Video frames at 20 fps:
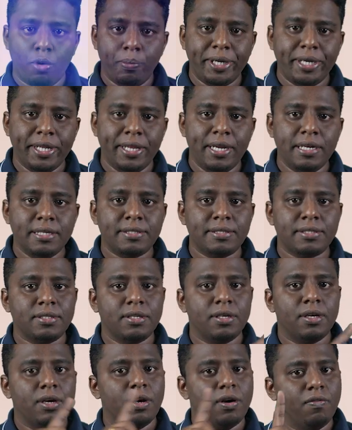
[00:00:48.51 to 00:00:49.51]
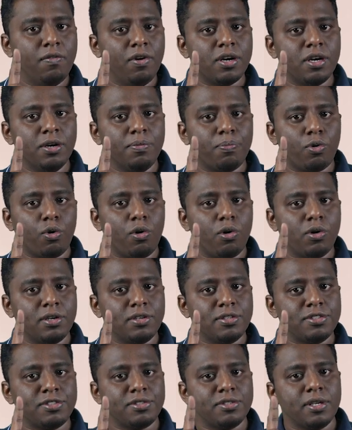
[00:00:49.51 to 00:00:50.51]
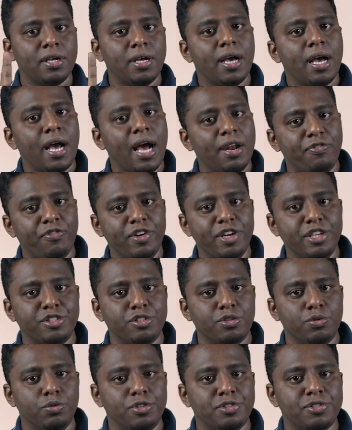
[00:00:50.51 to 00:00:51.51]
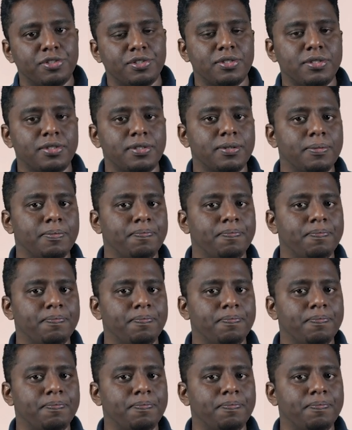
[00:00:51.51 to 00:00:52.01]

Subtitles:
materials, work in progress, and finished goods.